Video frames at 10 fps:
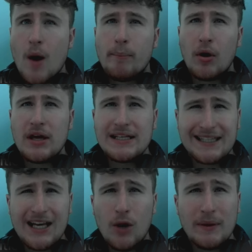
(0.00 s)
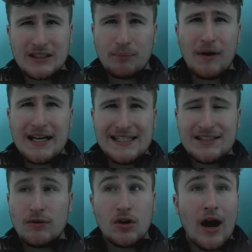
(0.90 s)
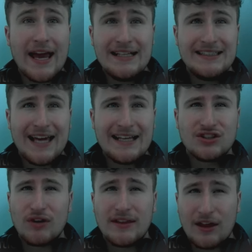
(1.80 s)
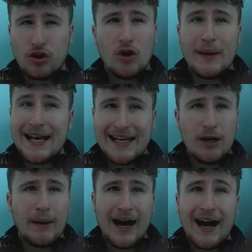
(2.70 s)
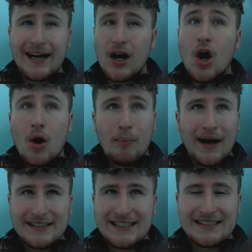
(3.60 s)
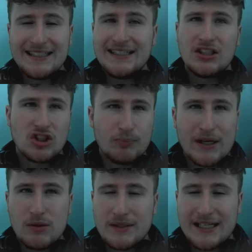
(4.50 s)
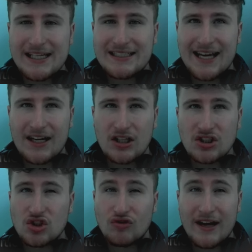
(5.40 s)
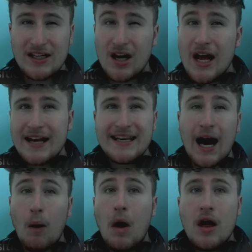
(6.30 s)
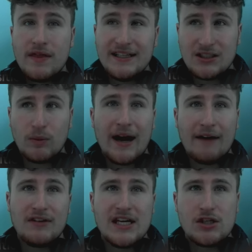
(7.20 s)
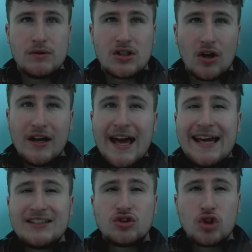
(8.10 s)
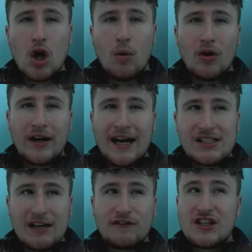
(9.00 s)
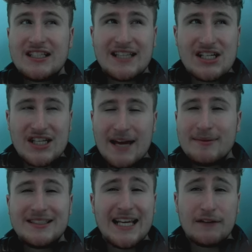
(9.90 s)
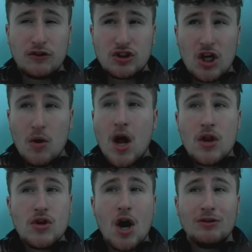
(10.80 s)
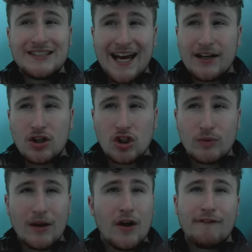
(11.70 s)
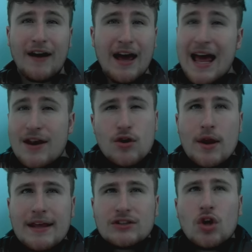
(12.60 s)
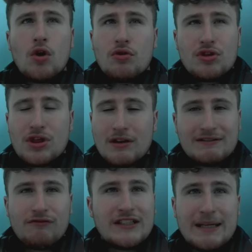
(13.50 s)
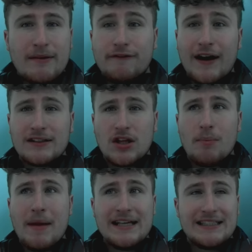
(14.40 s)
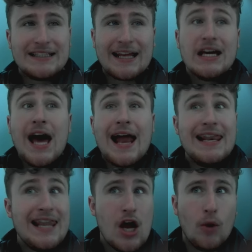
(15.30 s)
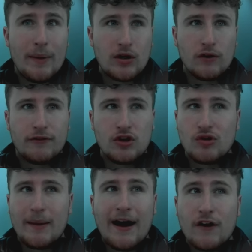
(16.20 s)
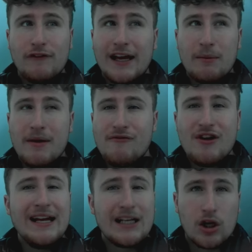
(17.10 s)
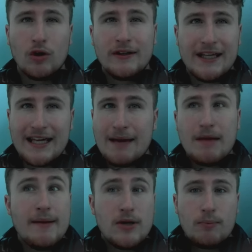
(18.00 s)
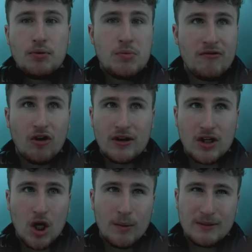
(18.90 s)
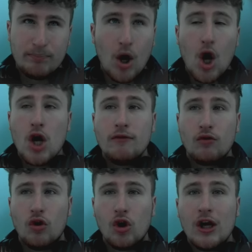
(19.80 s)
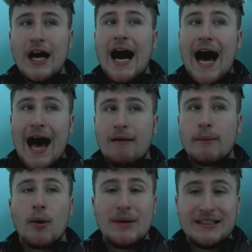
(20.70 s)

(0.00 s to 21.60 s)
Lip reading: but it's a little bit surprising he's only got 88 strength. I thought it would be a little bit higher. Passing is decent, especially with tiki-taka as a striker. Now, this is why I have the issue with this card. He is so unagile for stage of the game. 6'2", no technical as well. No fight. There's no redeeming factor that makes it like a little bit good for the dribbling. I just feel like it'd be really clunky in game. Maybe you can prove me wrong in the comments, but overall, I'm going to put him in